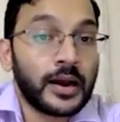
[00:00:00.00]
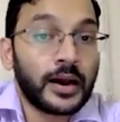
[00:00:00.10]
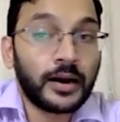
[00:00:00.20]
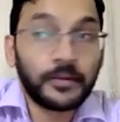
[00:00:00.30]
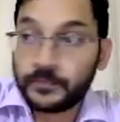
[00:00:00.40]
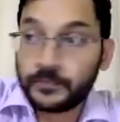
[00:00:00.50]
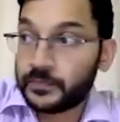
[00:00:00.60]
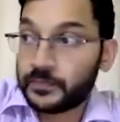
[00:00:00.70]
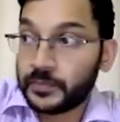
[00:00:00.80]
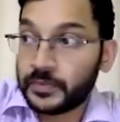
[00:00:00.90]

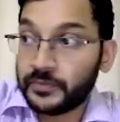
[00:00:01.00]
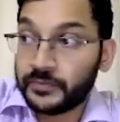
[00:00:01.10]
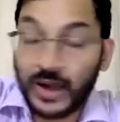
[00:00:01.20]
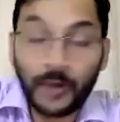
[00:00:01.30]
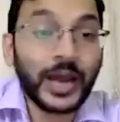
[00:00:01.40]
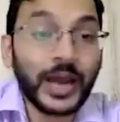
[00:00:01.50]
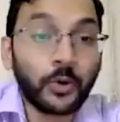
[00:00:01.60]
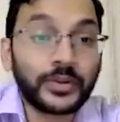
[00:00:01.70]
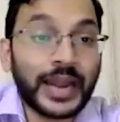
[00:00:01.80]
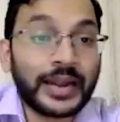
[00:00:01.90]
found
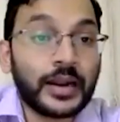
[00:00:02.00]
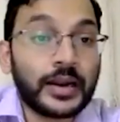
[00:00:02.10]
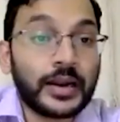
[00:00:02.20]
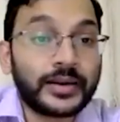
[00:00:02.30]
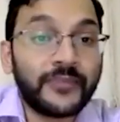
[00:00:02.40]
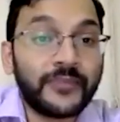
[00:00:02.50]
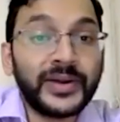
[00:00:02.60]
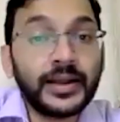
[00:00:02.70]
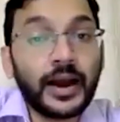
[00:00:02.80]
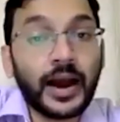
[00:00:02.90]
out that
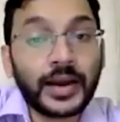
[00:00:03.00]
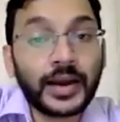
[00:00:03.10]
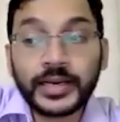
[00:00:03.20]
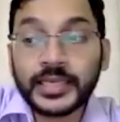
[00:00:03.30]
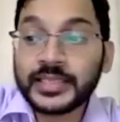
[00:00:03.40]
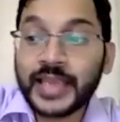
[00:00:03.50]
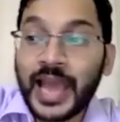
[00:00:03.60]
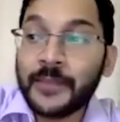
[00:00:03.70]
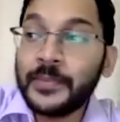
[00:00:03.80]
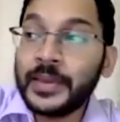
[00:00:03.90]
different arteries
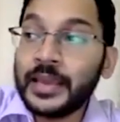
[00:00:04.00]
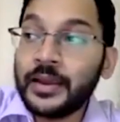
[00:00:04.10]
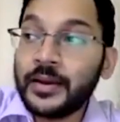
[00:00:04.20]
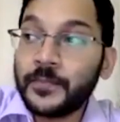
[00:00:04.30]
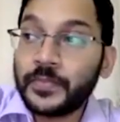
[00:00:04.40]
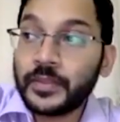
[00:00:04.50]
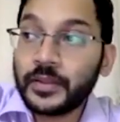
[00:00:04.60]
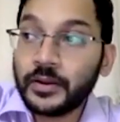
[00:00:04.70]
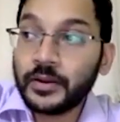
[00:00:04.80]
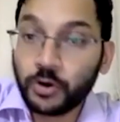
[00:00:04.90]
can be
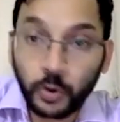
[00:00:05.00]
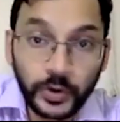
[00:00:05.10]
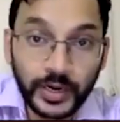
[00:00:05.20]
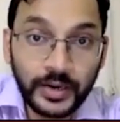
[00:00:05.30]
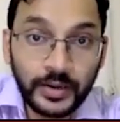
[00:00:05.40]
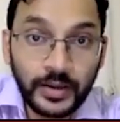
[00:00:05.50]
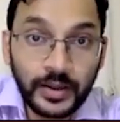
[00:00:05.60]
occluded,